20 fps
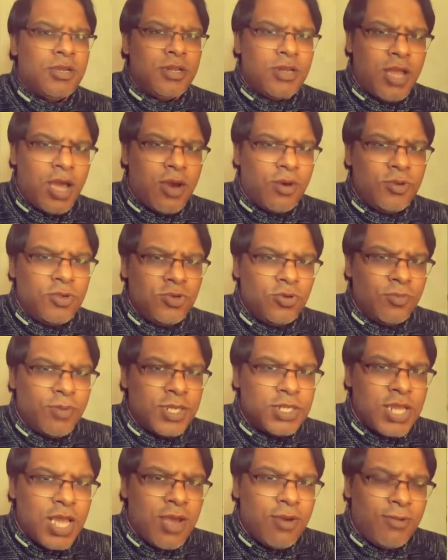Now you
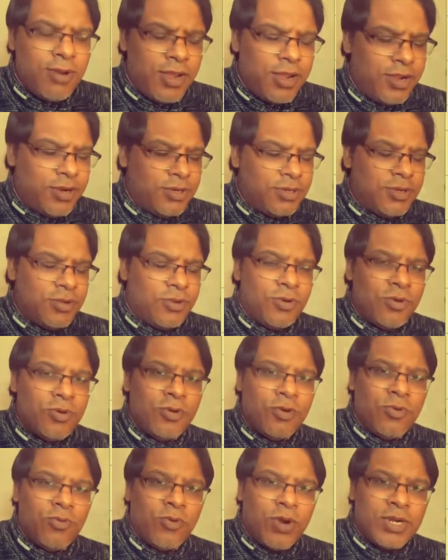must have learned
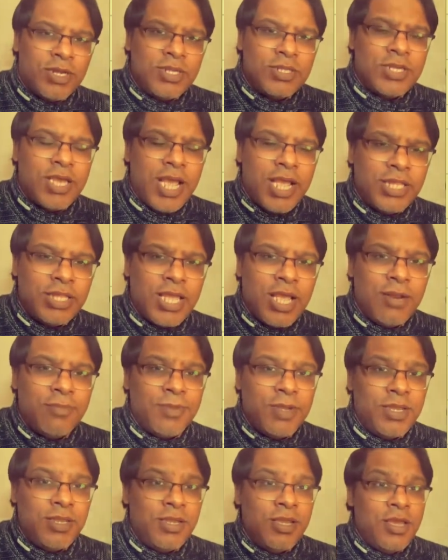what is
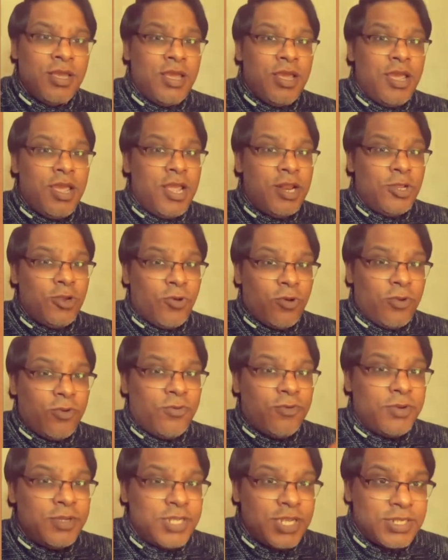enthalpy in your
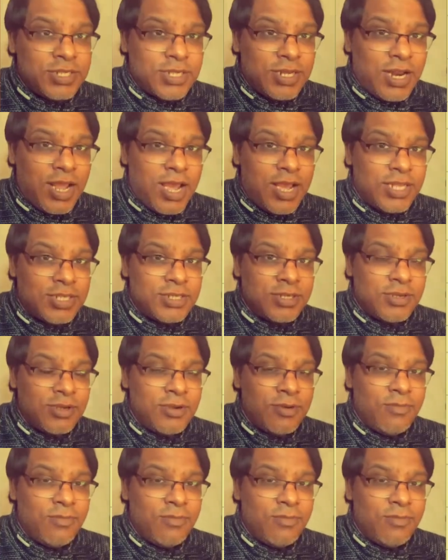physics class,